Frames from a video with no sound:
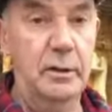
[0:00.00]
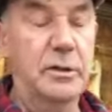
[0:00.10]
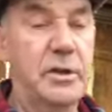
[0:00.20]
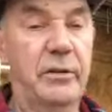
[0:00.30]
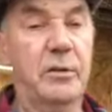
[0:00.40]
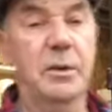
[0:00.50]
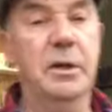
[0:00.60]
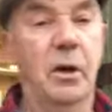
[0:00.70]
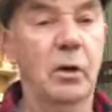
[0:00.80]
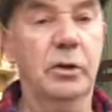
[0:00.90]
Doesn't have to be
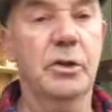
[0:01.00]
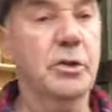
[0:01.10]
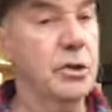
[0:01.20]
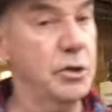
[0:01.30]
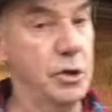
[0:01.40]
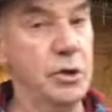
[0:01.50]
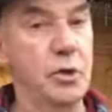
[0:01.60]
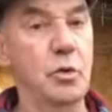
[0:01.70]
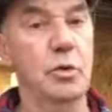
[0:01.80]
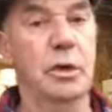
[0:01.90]
hot, just
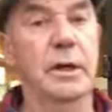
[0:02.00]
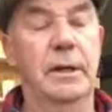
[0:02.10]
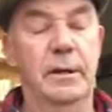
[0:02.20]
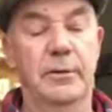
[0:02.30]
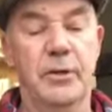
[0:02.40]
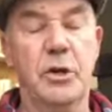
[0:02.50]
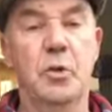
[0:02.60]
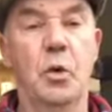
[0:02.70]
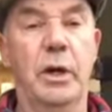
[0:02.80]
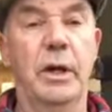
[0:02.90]
cool, fresh
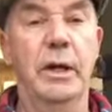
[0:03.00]
water.